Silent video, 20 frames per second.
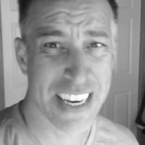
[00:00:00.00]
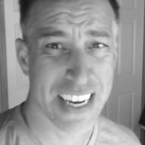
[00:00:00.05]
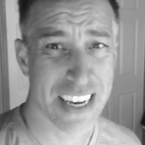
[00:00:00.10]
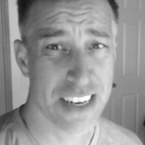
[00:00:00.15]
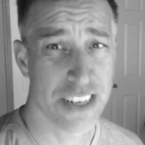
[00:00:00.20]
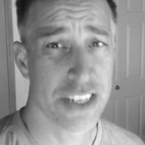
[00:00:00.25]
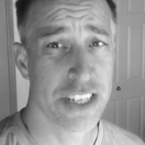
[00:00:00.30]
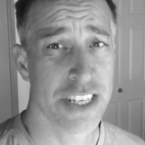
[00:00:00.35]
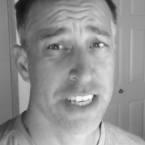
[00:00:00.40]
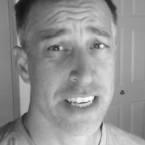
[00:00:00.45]

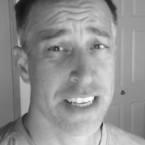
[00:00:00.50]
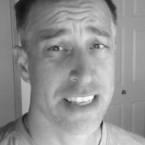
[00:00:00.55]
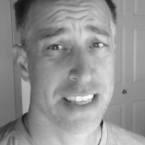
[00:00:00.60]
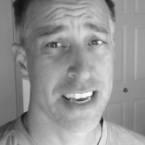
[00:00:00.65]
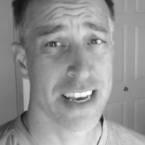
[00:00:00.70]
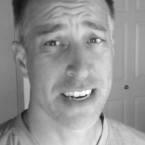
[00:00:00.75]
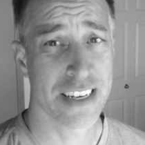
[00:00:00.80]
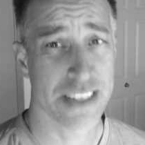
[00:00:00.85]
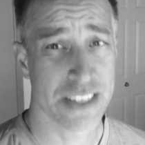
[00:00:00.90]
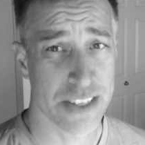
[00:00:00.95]
A shit
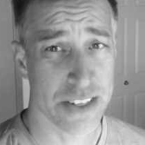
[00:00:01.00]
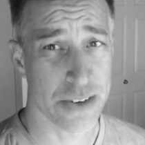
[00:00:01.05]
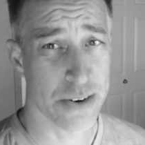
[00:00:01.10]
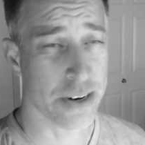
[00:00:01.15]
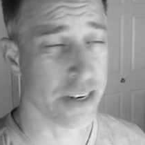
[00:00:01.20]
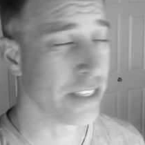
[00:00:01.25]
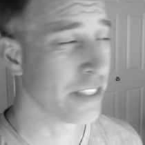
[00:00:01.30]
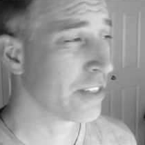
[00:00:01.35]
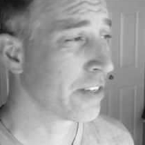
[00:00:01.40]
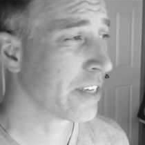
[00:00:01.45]
ton of
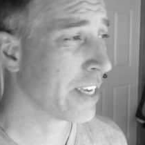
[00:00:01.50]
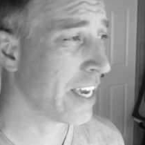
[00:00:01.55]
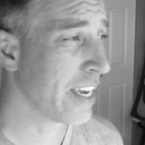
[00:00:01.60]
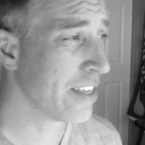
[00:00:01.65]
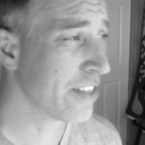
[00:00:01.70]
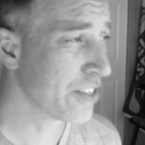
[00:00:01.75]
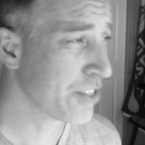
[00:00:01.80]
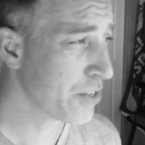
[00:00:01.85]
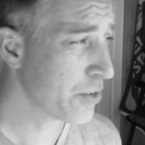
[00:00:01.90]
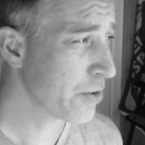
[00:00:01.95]
stories. Okay,
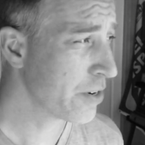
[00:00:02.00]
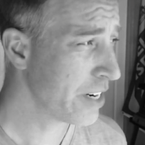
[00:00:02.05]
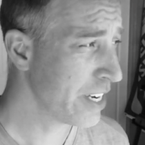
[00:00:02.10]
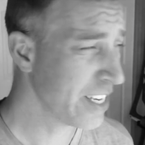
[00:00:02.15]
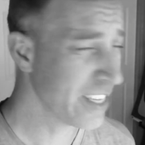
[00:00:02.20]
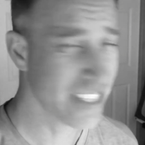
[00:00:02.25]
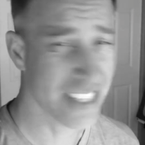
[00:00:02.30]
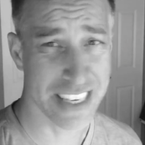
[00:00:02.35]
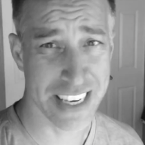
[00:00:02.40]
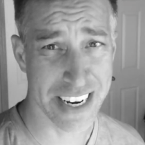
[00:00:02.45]
the story
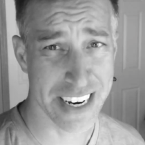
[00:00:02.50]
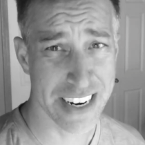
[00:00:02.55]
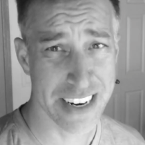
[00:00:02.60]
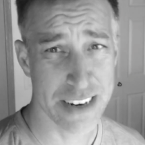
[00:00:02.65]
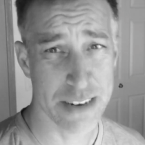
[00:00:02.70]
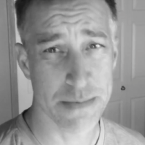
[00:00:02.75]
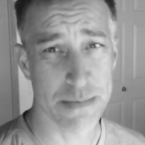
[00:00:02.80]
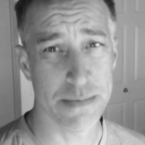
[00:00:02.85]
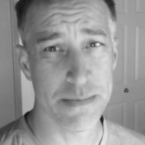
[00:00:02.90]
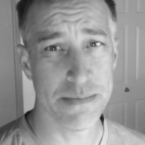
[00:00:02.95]
is
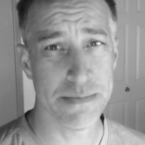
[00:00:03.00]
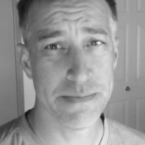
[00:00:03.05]
here.